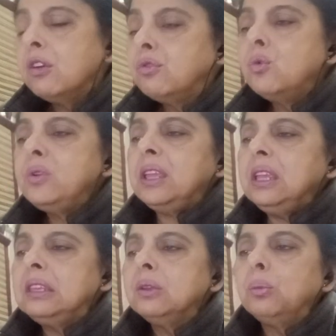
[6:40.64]
Food
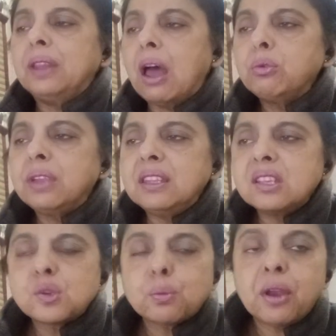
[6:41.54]
eaten without
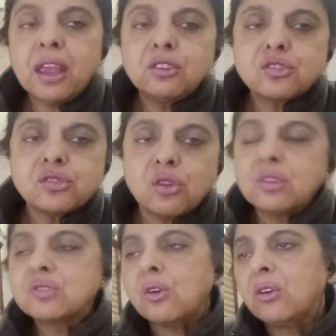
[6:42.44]
any spread,
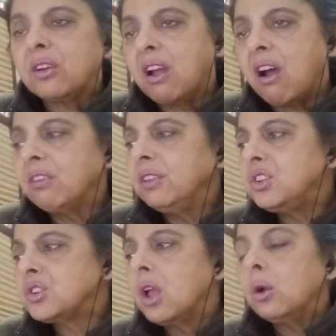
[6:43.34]
sauce, or
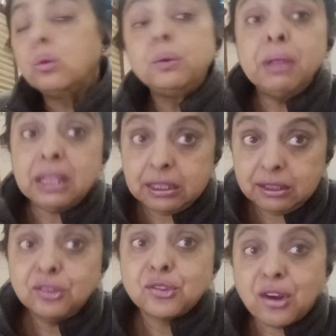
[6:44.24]
garnish would be
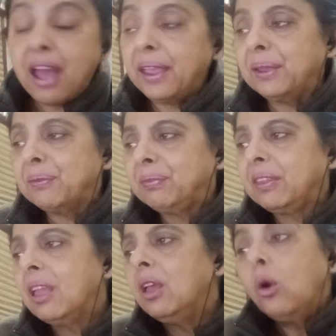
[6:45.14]
eaten dry.
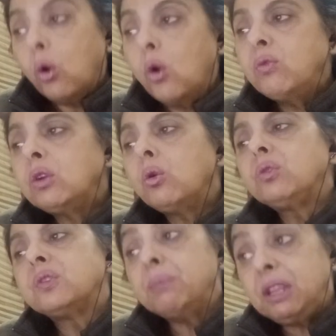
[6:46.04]

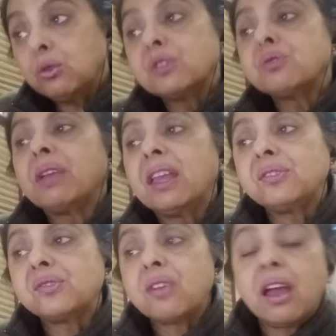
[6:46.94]
Overcooked meat also
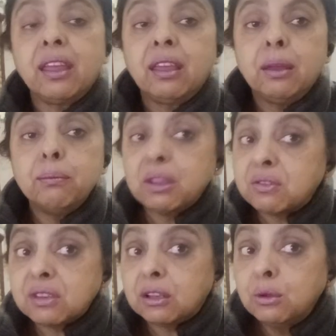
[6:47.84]
gets dry
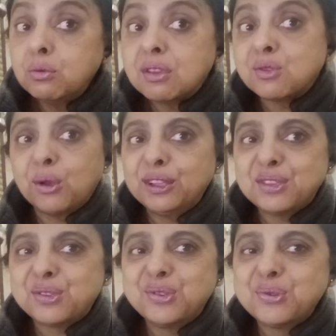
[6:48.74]
because it loses all
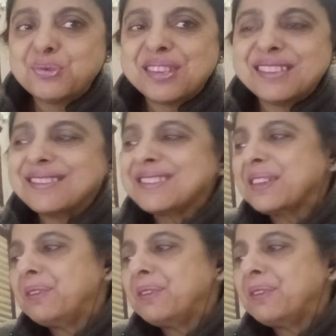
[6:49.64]
its juices.